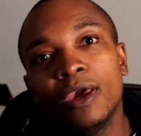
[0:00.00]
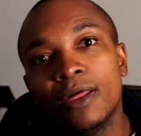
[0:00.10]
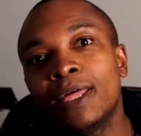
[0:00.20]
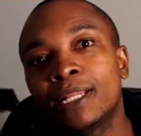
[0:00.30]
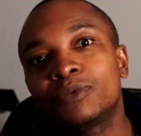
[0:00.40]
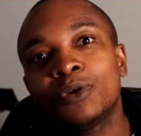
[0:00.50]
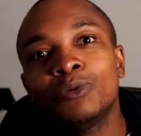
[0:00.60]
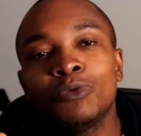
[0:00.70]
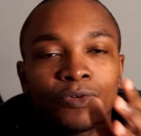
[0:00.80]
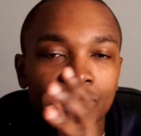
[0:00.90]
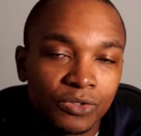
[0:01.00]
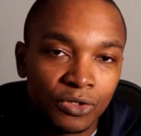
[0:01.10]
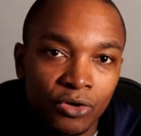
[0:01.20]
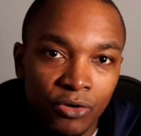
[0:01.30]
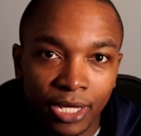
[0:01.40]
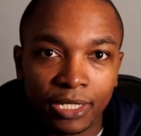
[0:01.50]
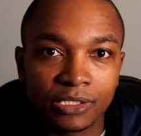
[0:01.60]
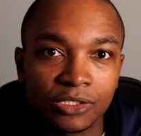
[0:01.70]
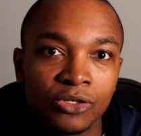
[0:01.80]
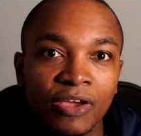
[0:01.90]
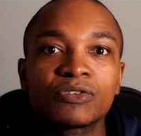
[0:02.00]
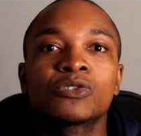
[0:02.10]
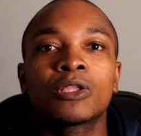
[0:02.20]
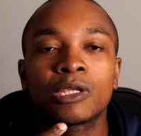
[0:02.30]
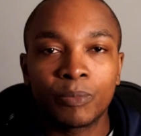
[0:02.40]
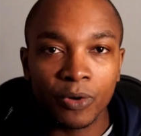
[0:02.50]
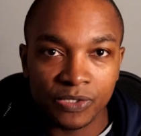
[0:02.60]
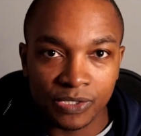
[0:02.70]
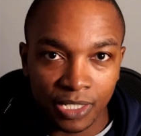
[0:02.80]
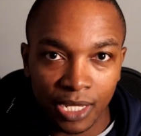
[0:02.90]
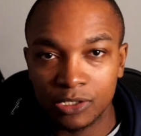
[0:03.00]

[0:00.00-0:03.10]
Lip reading: that when you move on to a new racket, you have to start that process again.